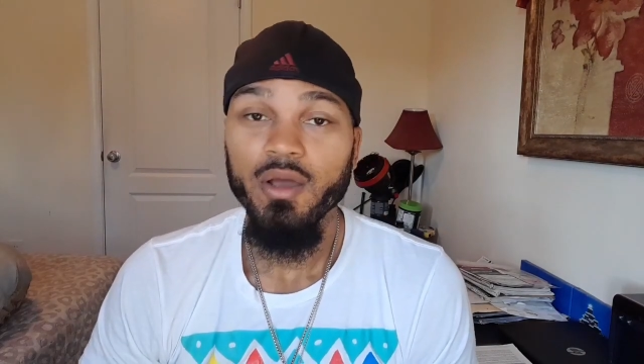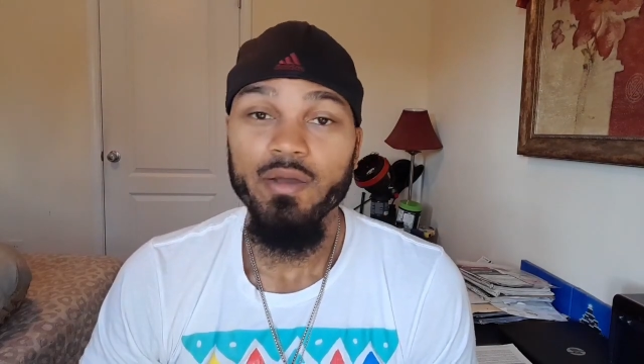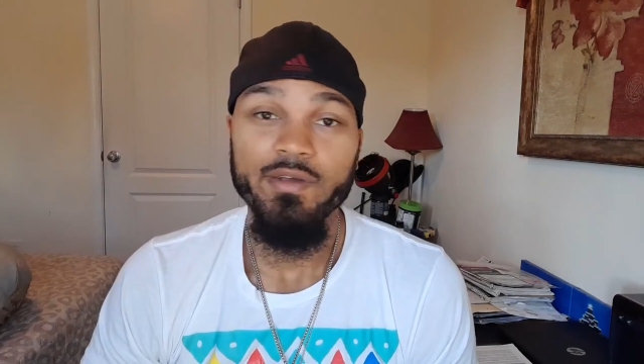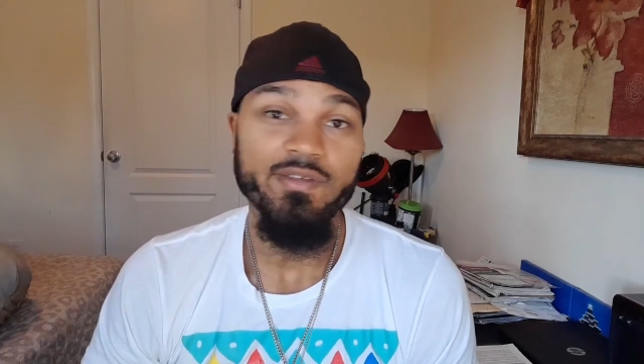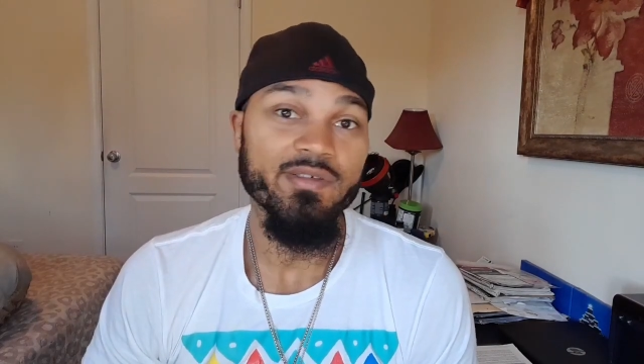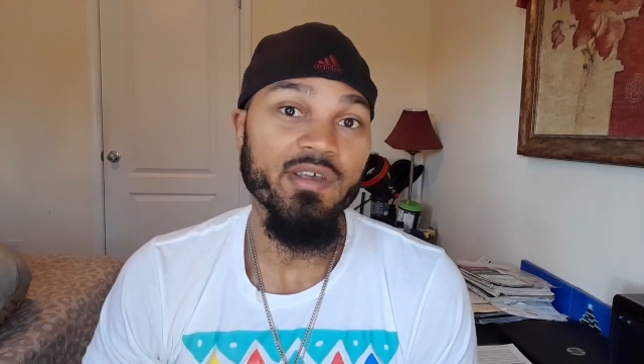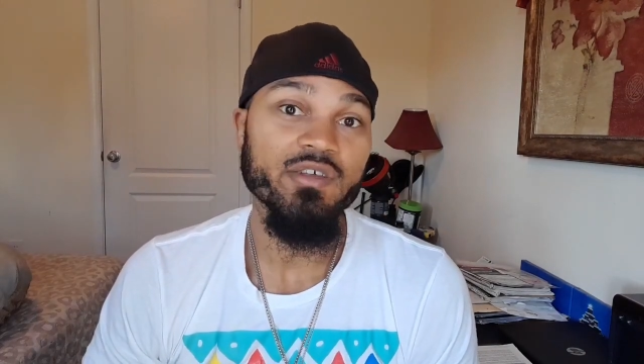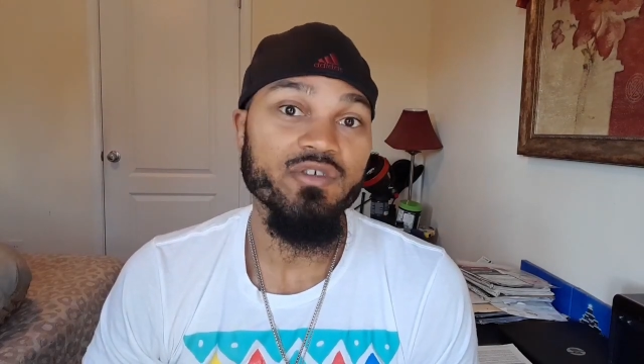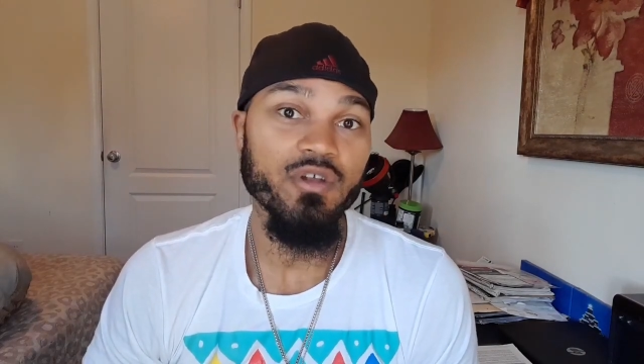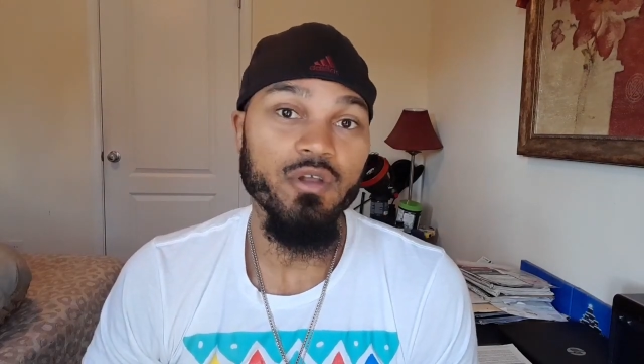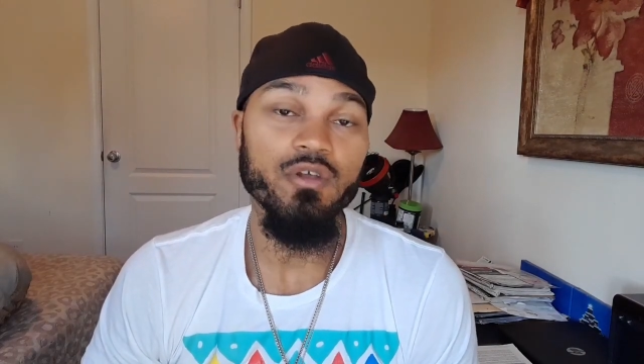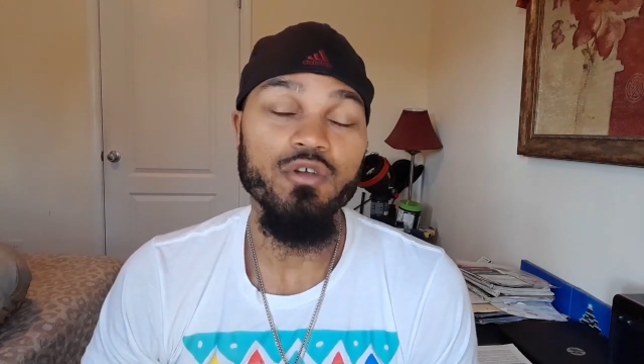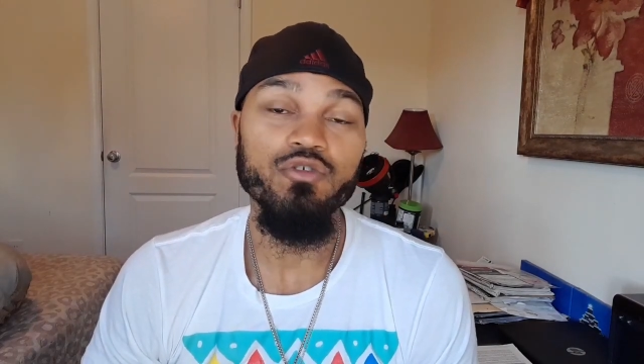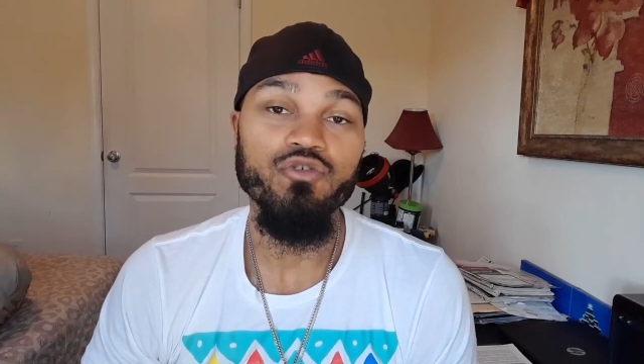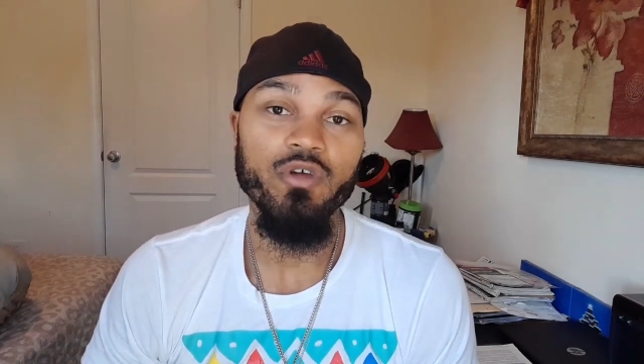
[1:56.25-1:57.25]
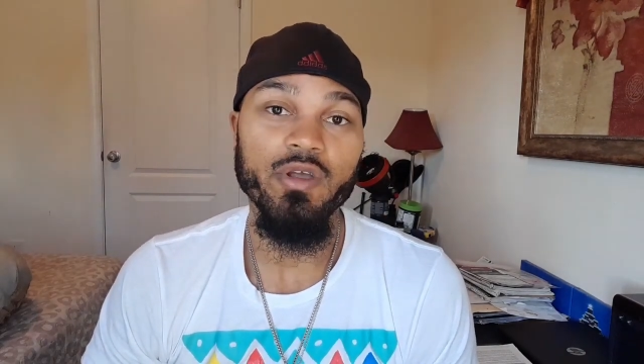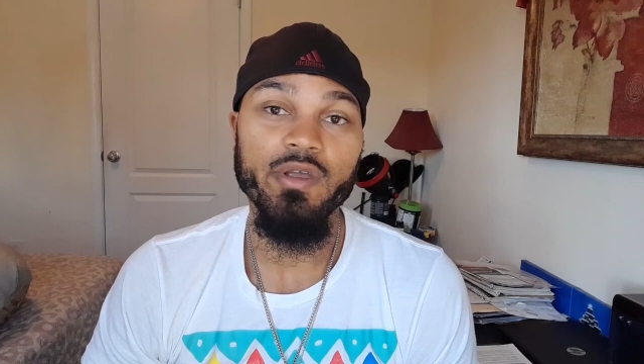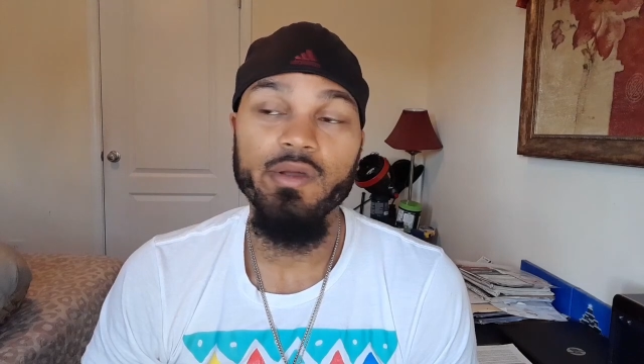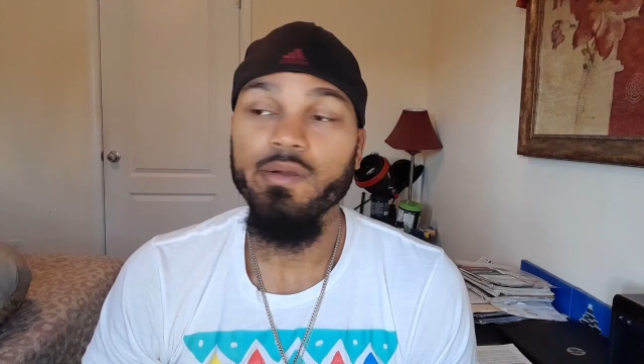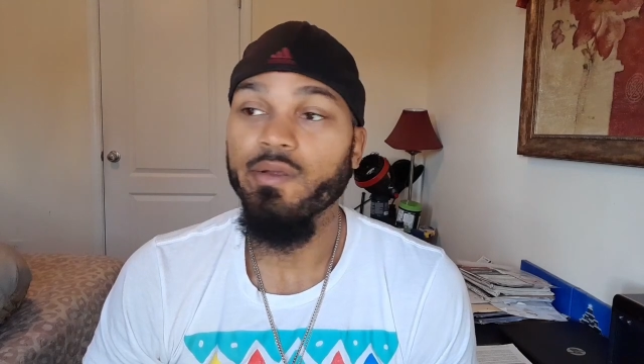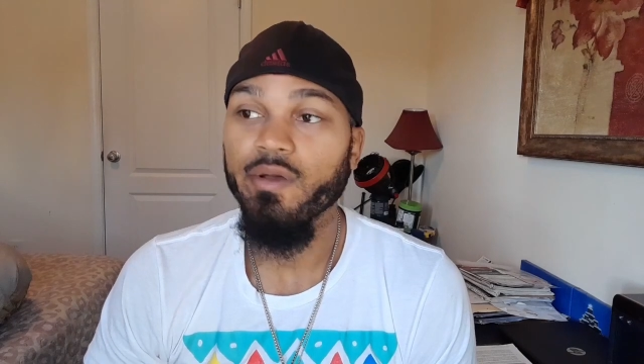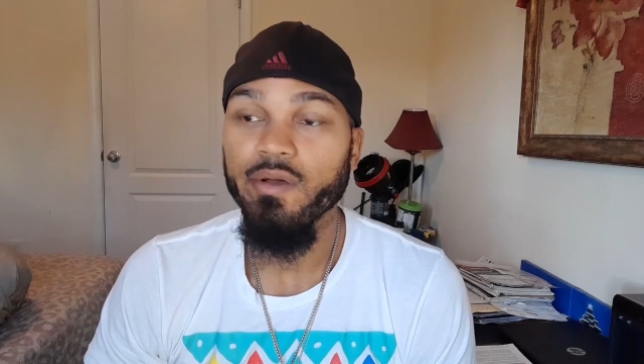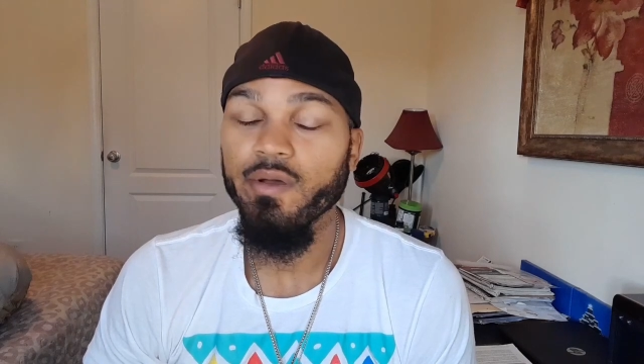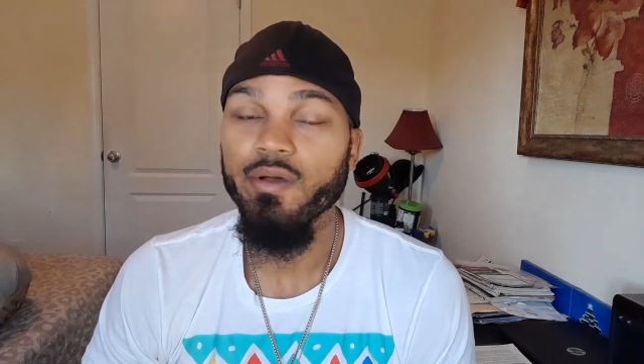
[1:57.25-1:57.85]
essentially you're drinking